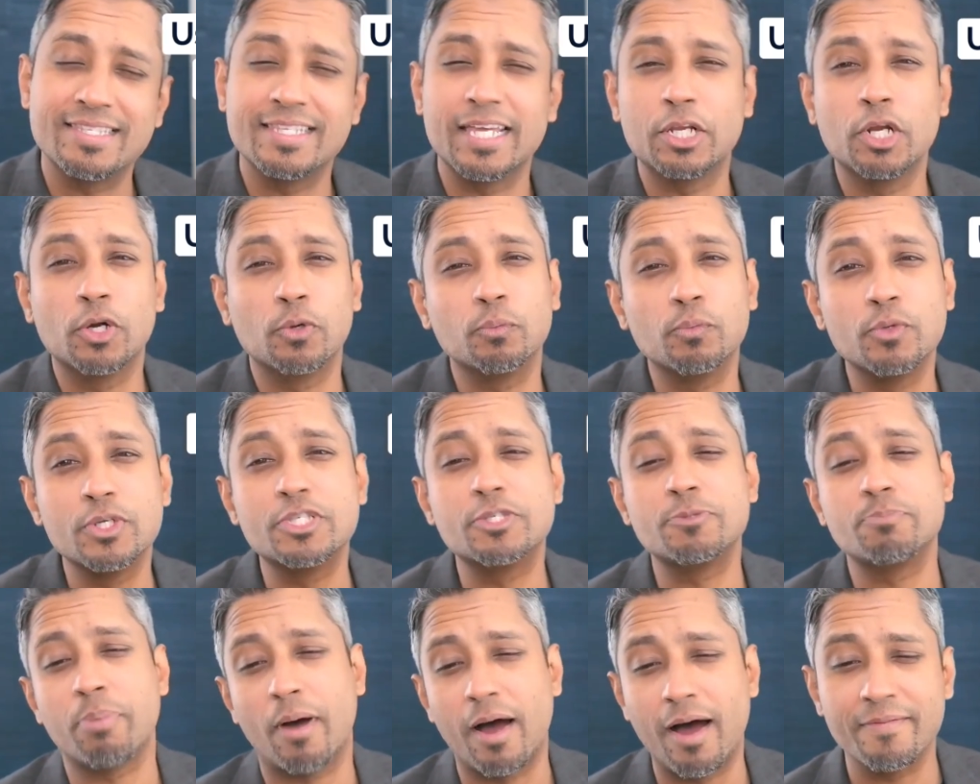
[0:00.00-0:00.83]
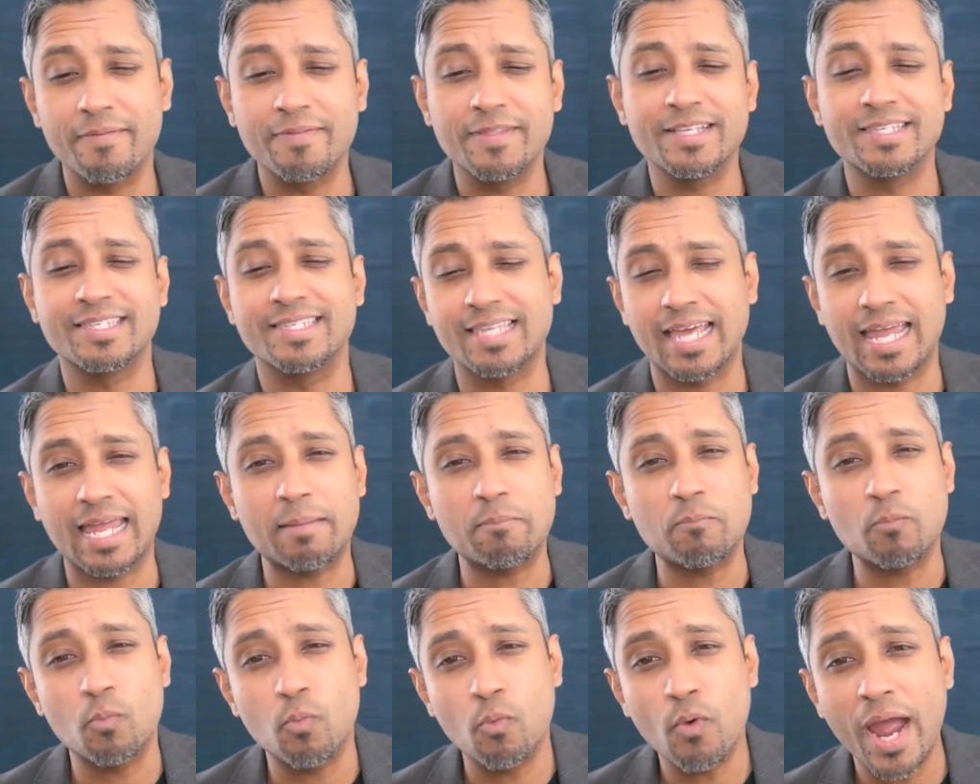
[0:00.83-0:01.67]
They don't respond the
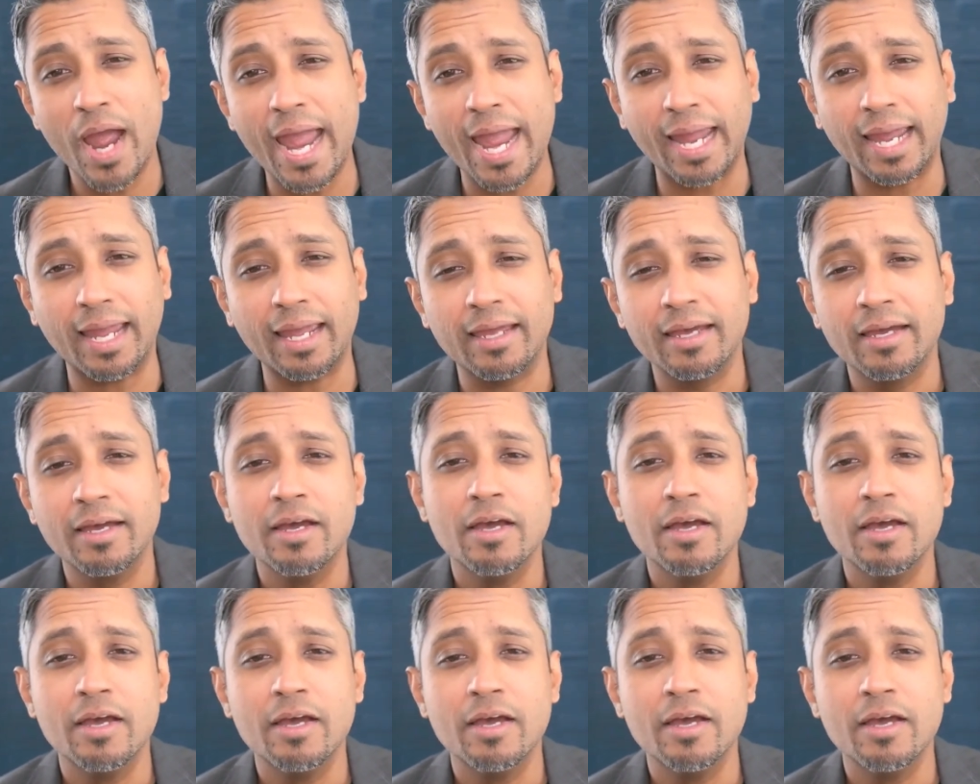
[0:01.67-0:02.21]
same way.